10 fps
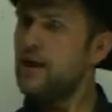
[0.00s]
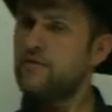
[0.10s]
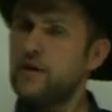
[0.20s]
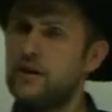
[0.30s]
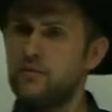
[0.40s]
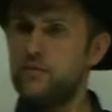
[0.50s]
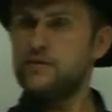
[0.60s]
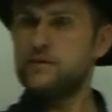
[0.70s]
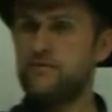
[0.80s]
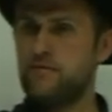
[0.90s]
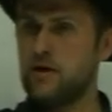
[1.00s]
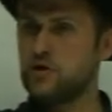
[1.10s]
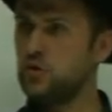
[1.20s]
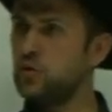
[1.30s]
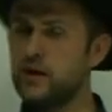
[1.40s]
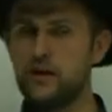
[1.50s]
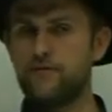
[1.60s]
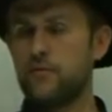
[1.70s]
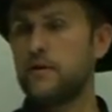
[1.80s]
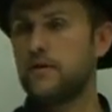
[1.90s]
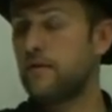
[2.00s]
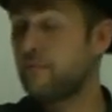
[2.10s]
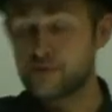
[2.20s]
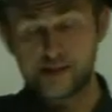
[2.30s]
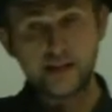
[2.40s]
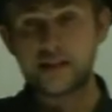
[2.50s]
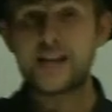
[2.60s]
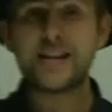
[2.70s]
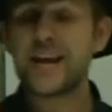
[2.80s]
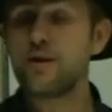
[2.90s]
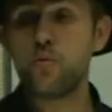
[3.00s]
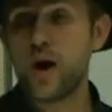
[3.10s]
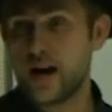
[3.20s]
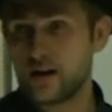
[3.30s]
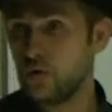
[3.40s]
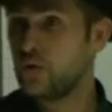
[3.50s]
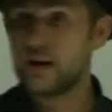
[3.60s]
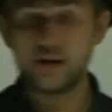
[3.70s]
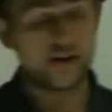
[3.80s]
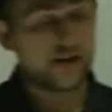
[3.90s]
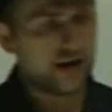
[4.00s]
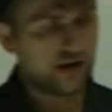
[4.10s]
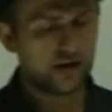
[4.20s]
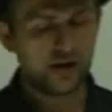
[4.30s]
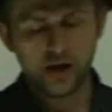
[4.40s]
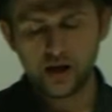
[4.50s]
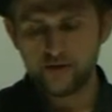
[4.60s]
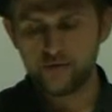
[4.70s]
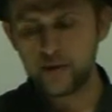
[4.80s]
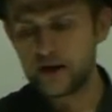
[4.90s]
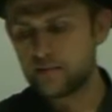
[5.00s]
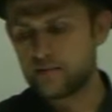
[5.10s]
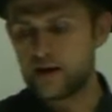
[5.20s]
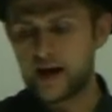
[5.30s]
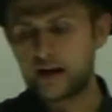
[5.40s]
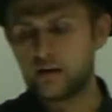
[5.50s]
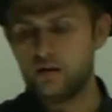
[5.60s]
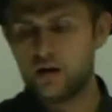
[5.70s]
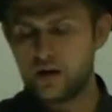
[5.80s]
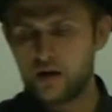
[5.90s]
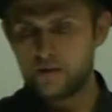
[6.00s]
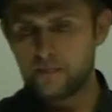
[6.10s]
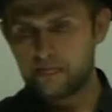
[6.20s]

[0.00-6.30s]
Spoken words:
do whatever with this information. Look at it from present it in any way. Look at it from any angle,